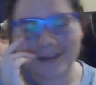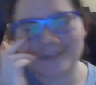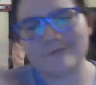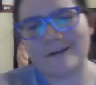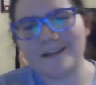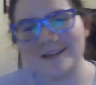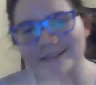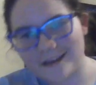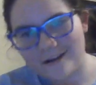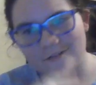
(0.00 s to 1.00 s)
So while he's
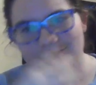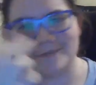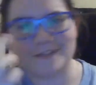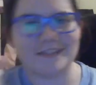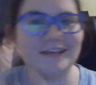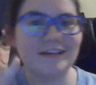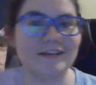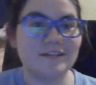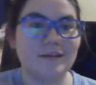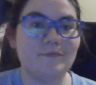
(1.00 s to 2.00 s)
out, Mystique
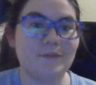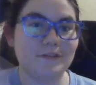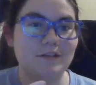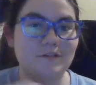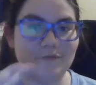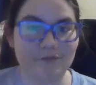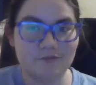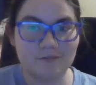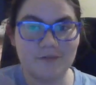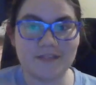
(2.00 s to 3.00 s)
ends up fixing the
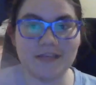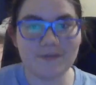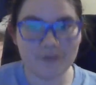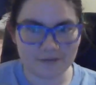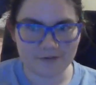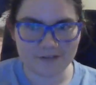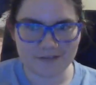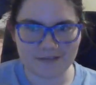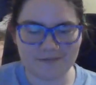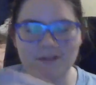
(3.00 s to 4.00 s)
future by saving the
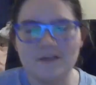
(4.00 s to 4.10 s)
president.